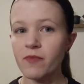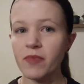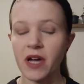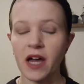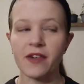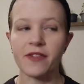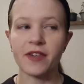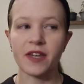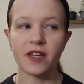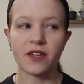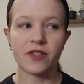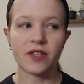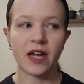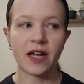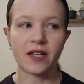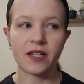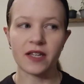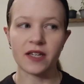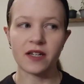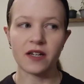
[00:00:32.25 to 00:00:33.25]
but I think the
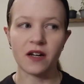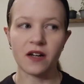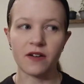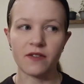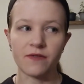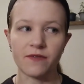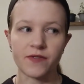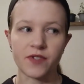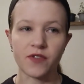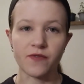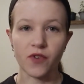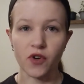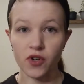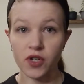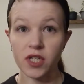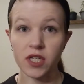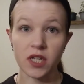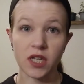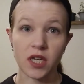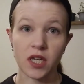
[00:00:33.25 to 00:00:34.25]
idea of
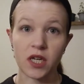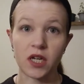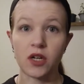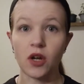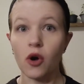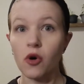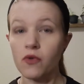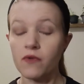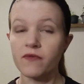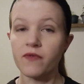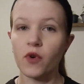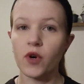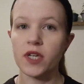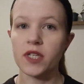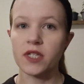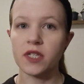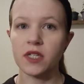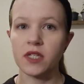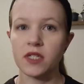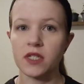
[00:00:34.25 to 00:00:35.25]
diversity and own
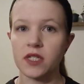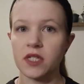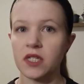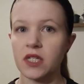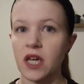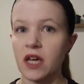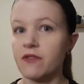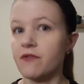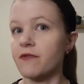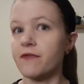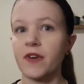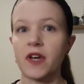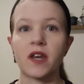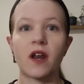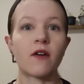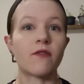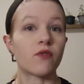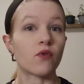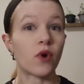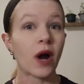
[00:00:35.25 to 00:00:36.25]
voices can fit
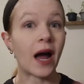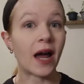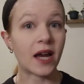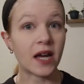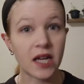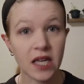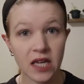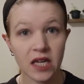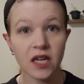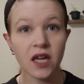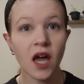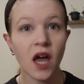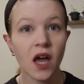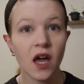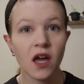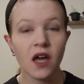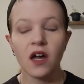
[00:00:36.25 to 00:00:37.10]
a variety